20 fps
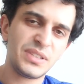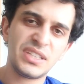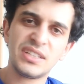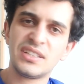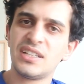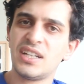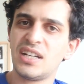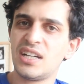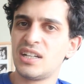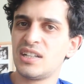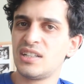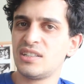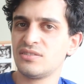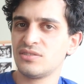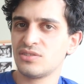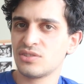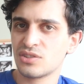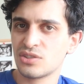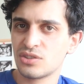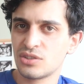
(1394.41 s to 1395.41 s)
be there,
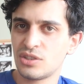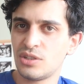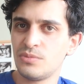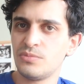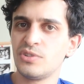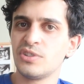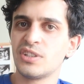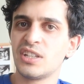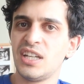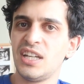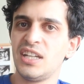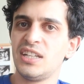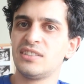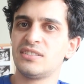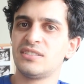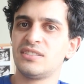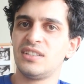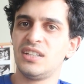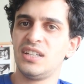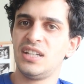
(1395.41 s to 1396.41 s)

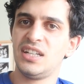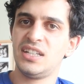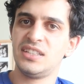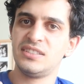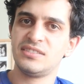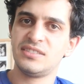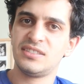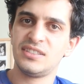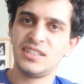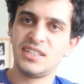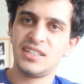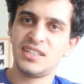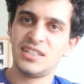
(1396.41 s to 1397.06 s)
communicate, and